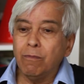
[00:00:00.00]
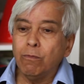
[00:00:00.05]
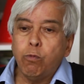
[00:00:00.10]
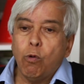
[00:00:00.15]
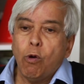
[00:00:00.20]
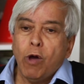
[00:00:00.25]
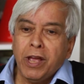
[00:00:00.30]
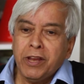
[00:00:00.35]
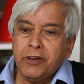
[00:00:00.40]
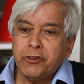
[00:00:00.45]

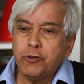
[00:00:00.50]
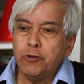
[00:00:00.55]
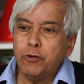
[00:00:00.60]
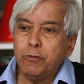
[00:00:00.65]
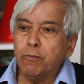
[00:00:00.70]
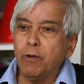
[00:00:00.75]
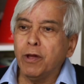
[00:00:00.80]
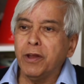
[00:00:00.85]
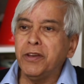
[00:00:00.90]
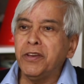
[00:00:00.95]
Why
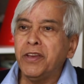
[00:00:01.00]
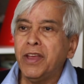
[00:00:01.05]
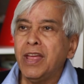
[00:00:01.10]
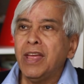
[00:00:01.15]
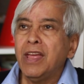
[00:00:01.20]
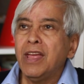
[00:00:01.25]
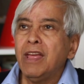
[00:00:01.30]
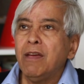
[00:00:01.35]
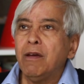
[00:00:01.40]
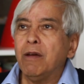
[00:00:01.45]
should one,
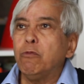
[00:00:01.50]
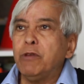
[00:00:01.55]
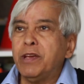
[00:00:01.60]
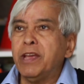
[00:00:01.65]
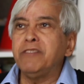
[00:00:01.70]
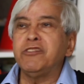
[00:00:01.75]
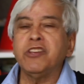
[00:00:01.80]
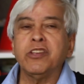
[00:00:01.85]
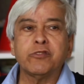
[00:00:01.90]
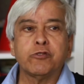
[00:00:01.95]
we
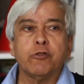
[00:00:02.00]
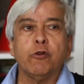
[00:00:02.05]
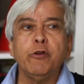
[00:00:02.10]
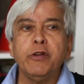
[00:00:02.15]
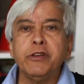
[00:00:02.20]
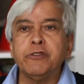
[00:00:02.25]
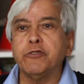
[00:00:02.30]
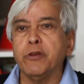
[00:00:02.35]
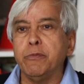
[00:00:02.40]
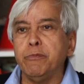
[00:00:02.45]
can just go
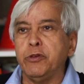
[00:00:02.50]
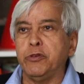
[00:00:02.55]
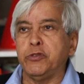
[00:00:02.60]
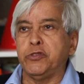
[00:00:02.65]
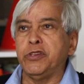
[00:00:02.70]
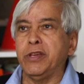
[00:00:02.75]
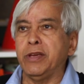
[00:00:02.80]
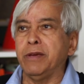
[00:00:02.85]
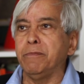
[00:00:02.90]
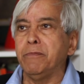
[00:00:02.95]
into a
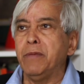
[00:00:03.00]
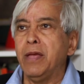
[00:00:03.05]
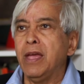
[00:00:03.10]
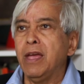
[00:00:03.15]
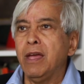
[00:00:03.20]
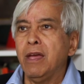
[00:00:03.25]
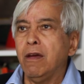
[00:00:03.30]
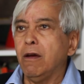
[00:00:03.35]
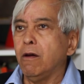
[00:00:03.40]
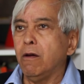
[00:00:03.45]
museum,
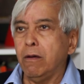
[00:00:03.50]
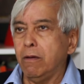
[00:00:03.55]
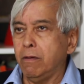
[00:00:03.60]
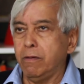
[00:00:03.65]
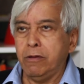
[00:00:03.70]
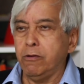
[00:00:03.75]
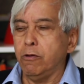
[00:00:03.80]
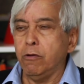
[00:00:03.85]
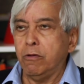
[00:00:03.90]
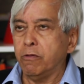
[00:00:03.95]

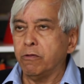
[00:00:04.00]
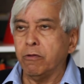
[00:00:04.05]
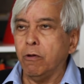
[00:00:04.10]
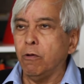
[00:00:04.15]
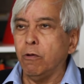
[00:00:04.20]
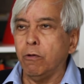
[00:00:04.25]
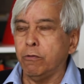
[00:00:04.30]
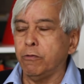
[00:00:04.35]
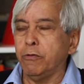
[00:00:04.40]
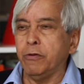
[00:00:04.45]

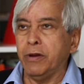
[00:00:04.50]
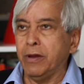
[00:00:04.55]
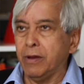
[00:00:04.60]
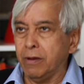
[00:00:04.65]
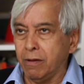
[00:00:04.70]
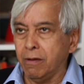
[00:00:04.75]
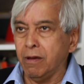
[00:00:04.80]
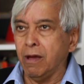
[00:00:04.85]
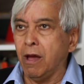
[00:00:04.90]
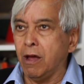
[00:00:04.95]
or
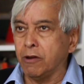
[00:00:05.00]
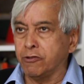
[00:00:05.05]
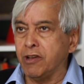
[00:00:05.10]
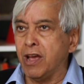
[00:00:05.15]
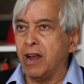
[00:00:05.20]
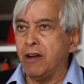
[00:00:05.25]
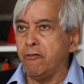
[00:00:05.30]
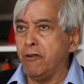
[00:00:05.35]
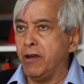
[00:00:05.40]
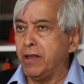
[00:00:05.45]
art
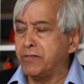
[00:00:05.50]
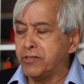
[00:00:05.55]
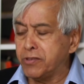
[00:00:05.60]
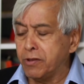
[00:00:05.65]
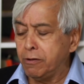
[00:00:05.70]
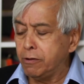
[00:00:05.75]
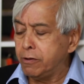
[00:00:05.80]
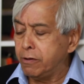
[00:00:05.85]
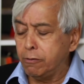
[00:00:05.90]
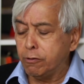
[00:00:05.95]
gallery and
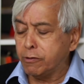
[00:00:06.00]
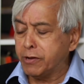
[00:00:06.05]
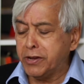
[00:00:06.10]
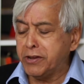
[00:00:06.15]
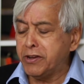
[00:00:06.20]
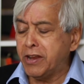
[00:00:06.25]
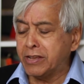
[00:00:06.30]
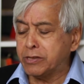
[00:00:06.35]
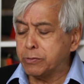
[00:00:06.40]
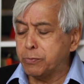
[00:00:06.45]
look at
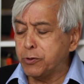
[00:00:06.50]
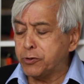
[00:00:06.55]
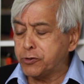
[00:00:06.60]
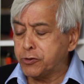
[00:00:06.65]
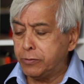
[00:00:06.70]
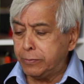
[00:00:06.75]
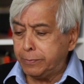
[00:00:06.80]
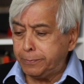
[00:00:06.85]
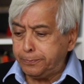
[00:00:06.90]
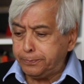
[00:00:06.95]
an
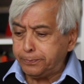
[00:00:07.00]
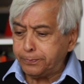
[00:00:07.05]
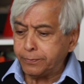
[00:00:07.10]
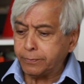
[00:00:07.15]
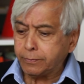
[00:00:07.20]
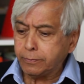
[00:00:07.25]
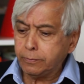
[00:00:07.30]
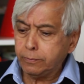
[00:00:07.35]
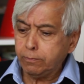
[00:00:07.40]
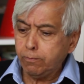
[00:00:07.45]
exhibition,
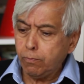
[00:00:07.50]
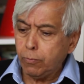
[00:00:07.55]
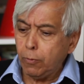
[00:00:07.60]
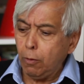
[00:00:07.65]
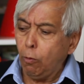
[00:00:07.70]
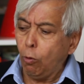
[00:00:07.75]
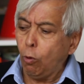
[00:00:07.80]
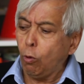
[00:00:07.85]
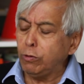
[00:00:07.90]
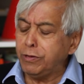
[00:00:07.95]

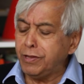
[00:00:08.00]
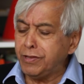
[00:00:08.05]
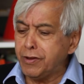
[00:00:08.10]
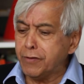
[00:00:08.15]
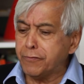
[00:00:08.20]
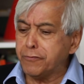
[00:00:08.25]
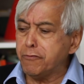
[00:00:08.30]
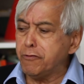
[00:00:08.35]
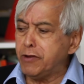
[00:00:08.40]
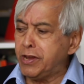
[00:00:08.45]
all the
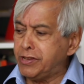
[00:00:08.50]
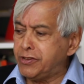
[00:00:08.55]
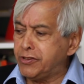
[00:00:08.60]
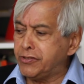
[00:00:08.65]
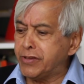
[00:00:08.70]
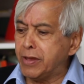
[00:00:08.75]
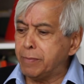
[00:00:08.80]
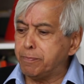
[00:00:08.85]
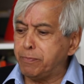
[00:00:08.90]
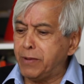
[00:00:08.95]
different
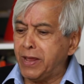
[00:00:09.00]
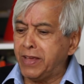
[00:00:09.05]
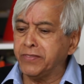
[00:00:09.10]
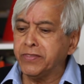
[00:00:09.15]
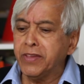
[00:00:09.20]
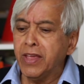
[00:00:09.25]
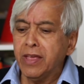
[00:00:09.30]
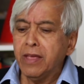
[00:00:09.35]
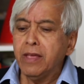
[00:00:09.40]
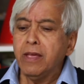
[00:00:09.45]
regions that
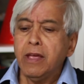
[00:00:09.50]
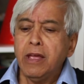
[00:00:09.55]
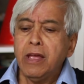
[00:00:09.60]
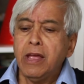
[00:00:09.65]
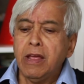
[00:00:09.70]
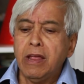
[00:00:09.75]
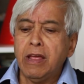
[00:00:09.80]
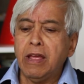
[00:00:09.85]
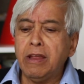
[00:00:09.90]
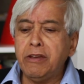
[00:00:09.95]
place
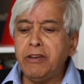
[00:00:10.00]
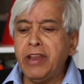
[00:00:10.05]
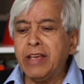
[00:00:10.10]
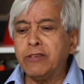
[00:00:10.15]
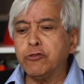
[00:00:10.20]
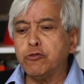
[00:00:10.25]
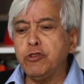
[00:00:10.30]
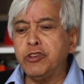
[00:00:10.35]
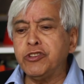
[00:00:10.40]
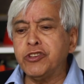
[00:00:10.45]

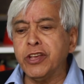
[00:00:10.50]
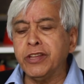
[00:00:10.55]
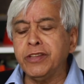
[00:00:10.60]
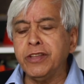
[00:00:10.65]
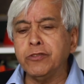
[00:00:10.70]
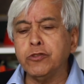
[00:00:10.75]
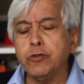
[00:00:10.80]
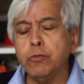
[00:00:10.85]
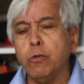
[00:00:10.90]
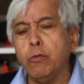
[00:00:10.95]
next to each
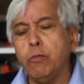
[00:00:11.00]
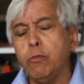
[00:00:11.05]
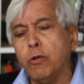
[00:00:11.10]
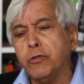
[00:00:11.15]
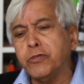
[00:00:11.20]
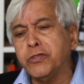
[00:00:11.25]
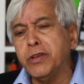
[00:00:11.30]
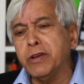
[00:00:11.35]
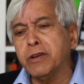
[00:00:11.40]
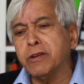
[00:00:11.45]
other. So
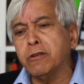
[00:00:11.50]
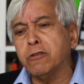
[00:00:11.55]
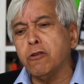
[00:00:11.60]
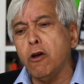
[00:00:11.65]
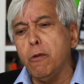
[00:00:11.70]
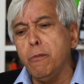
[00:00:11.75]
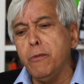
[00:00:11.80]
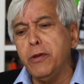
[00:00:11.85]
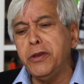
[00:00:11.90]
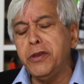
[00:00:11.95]
what's the
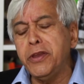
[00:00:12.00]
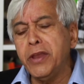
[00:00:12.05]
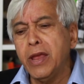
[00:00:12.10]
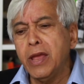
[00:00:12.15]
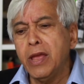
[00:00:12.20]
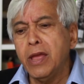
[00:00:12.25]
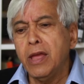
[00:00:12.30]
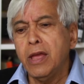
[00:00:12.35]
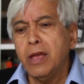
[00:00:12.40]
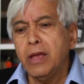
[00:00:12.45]
common,
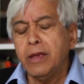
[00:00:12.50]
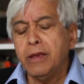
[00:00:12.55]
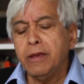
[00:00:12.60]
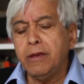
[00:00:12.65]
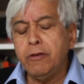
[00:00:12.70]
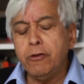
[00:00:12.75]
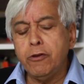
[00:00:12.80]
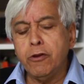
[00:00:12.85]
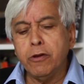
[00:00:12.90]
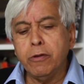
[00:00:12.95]

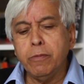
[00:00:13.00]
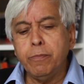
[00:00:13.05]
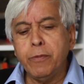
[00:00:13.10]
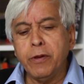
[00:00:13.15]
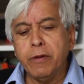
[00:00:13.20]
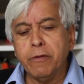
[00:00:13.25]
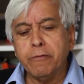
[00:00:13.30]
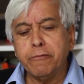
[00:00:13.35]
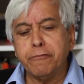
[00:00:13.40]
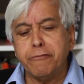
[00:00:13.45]

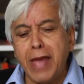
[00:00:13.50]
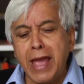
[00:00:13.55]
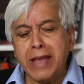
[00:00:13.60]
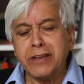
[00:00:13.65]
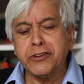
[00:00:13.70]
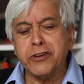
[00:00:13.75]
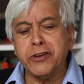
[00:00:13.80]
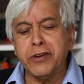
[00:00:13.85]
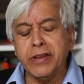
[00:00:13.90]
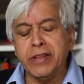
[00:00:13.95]

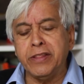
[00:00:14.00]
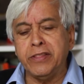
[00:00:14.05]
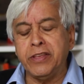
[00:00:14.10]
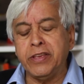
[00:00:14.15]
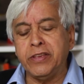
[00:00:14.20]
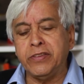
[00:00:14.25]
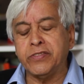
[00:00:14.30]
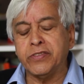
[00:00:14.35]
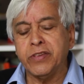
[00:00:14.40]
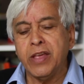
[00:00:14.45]
factor in
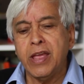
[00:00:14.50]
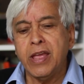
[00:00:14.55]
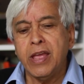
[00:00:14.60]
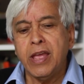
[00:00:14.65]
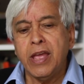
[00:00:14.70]
these